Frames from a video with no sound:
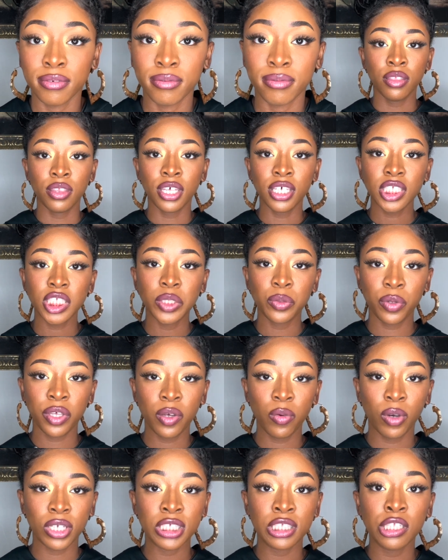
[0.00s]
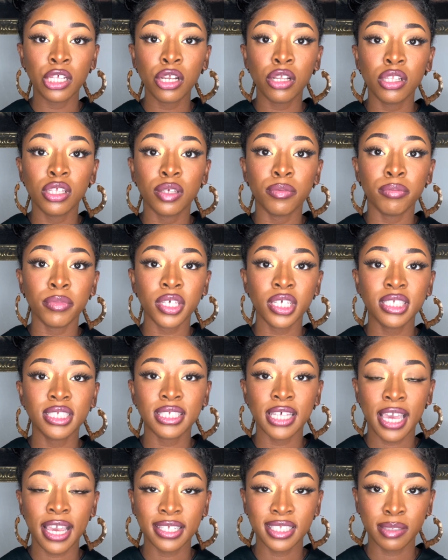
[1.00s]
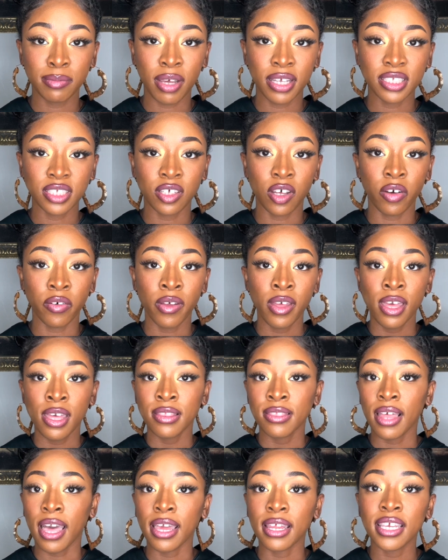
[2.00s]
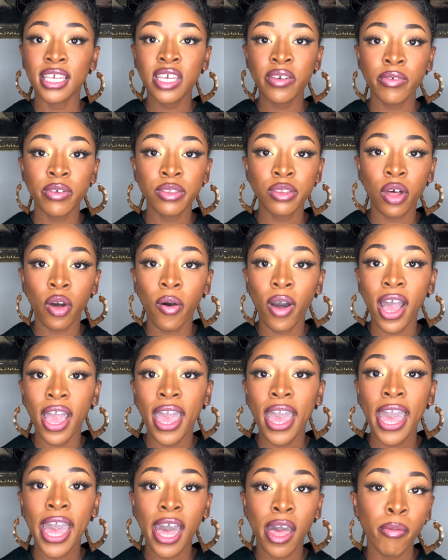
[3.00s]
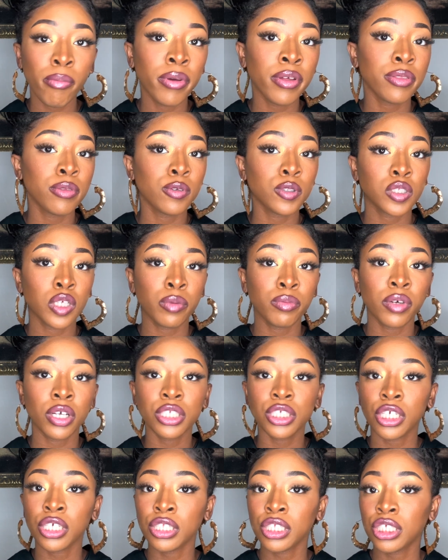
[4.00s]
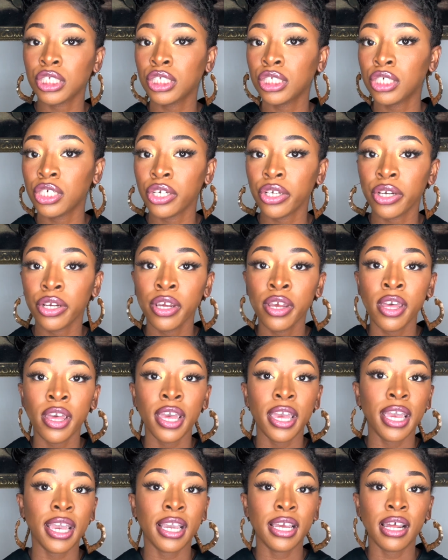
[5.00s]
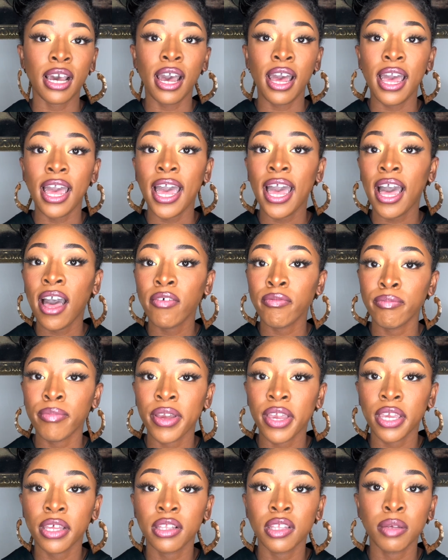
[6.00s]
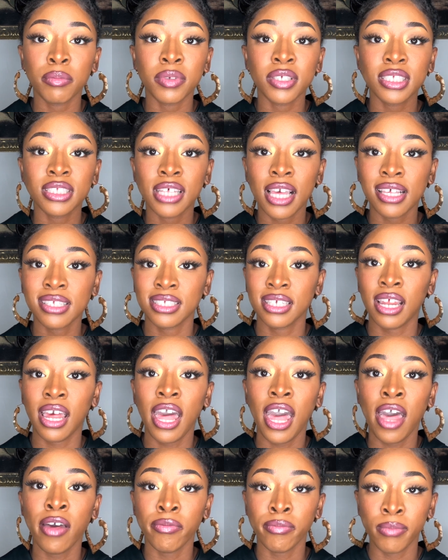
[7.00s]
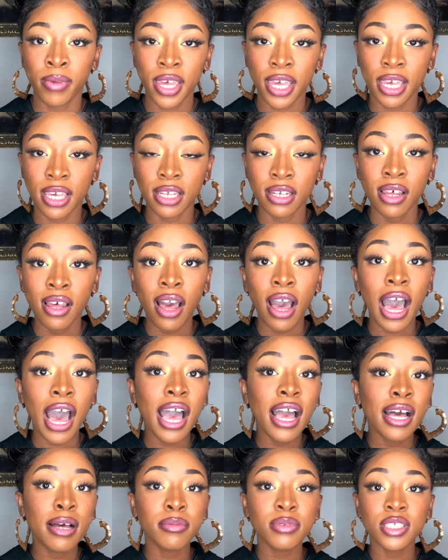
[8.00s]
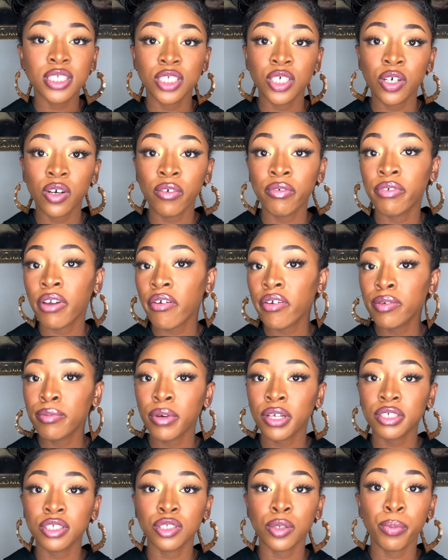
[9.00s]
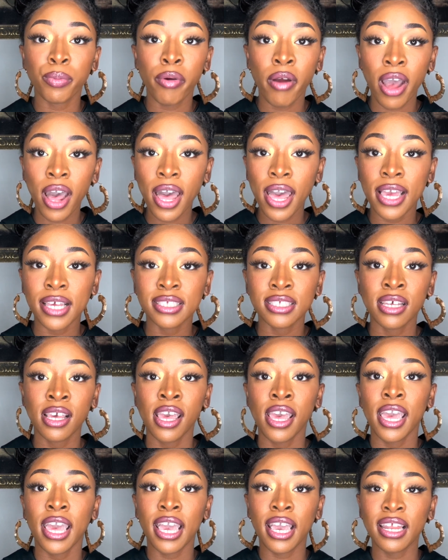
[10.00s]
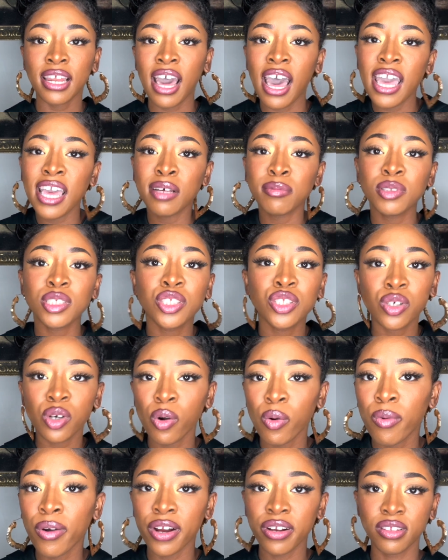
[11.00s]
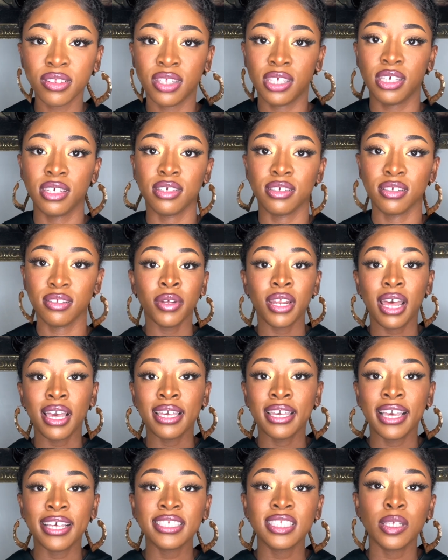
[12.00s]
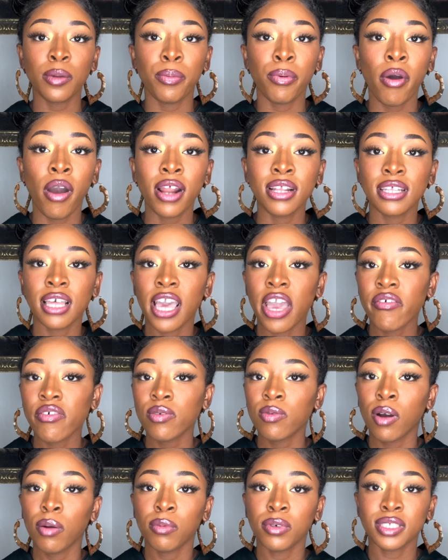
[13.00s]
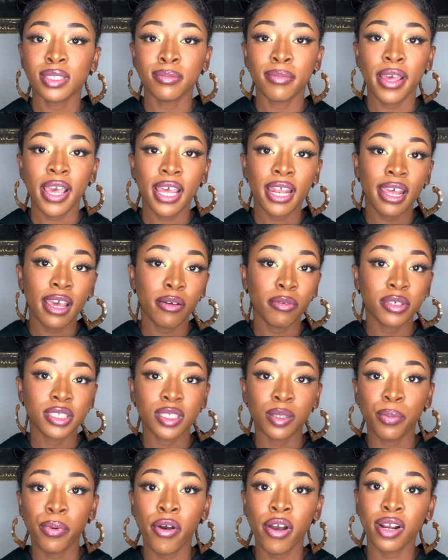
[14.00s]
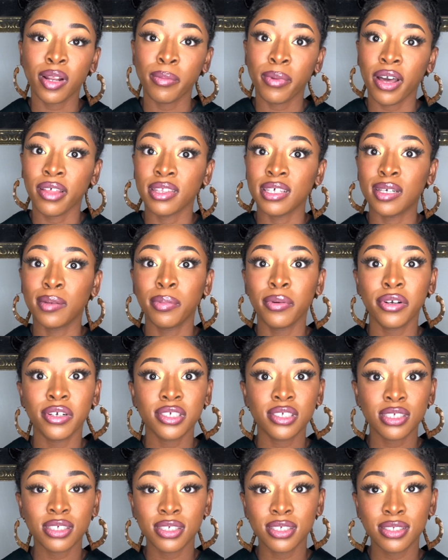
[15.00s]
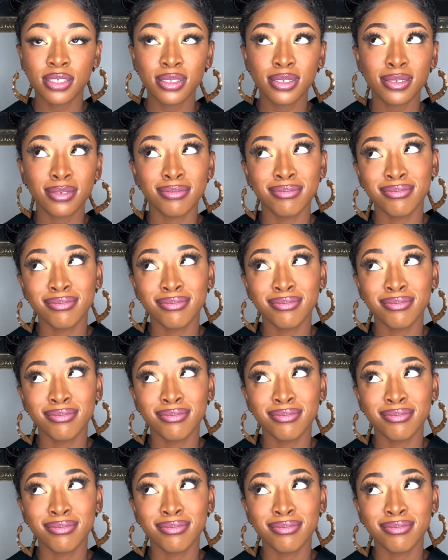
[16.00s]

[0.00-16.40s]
This tweet was literally me saying to myself that even though I have been through so much in this year and I have made the mistakes that I have made, I am still very much the prize and I am still worth it. But I guess the part that everyone was mad at was the part about the abortions.